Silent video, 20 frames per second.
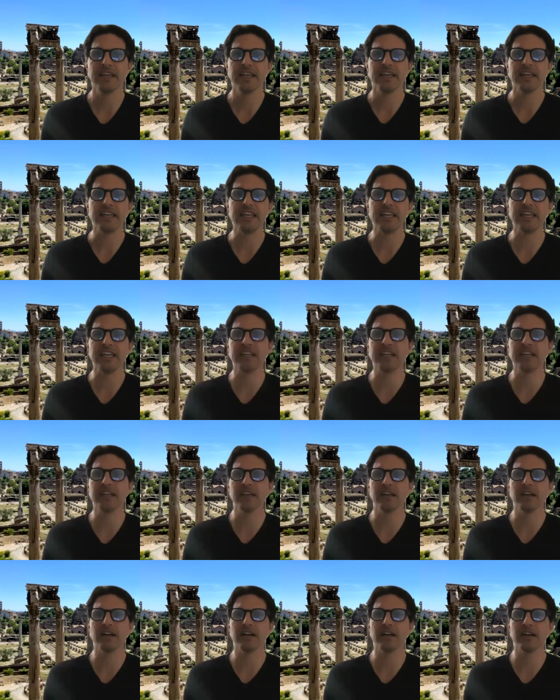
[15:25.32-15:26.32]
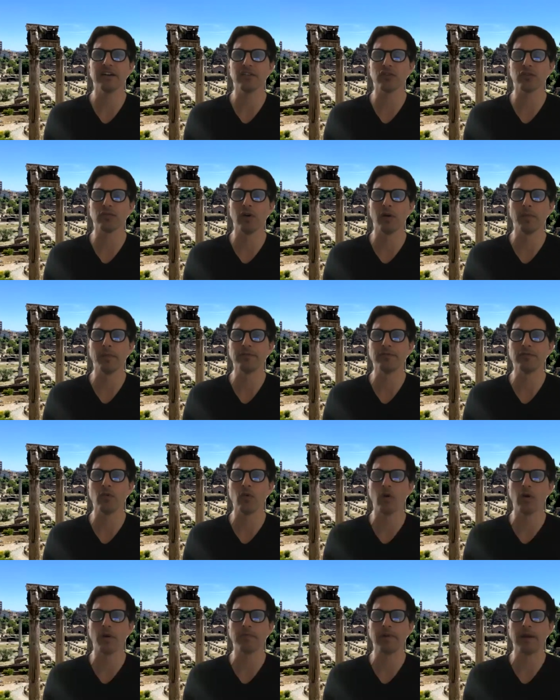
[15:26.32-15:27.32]
in the Roman
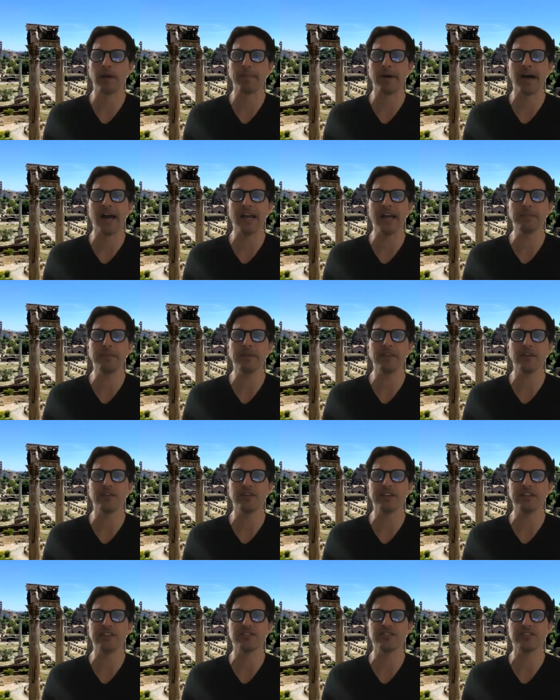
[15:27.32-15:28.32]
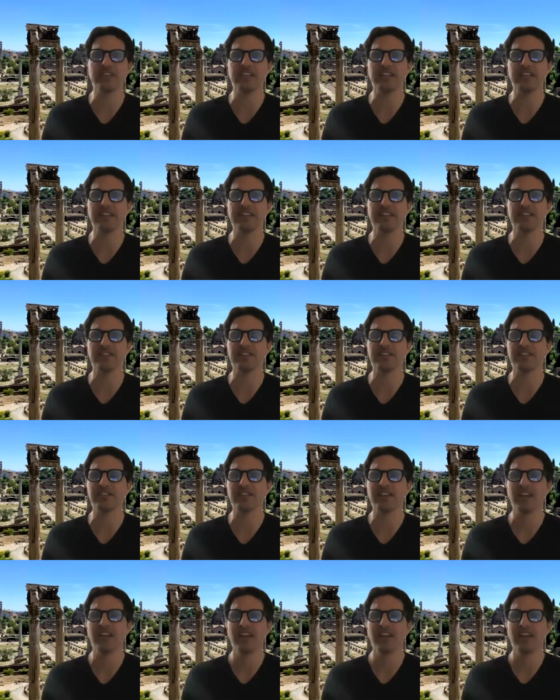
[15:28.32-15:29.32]
Forum. Right behind me there, you can see in the
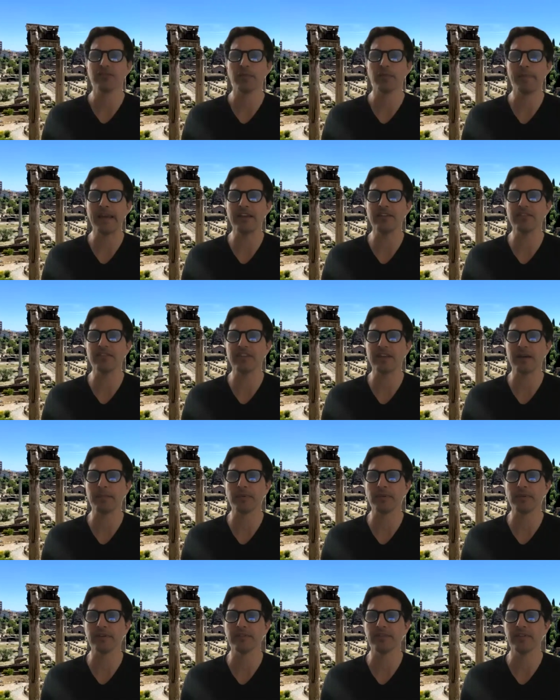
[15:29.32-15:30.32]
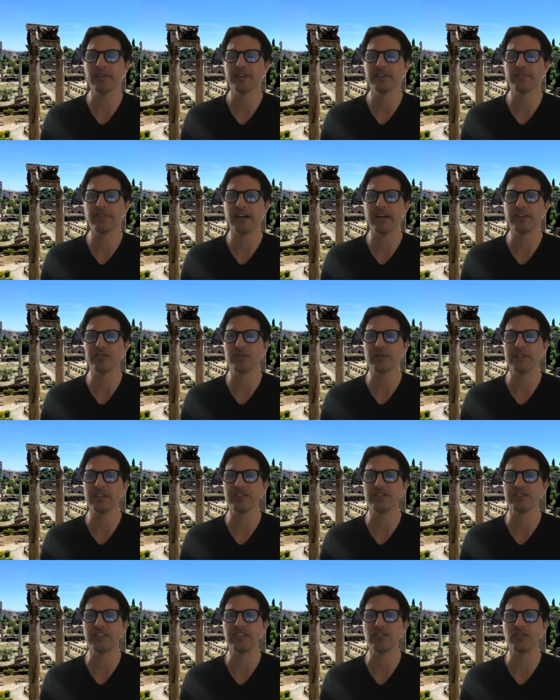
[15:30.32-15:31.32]
distance, the remains of the Temple of Divine
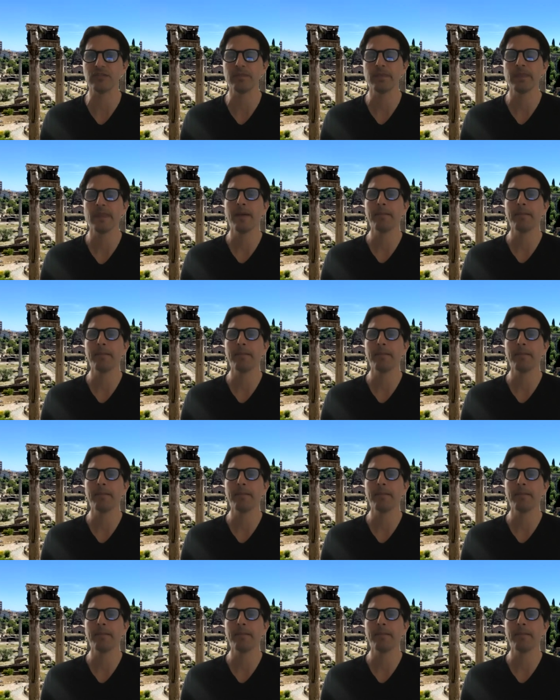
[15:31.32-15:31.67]
Julius Caesar.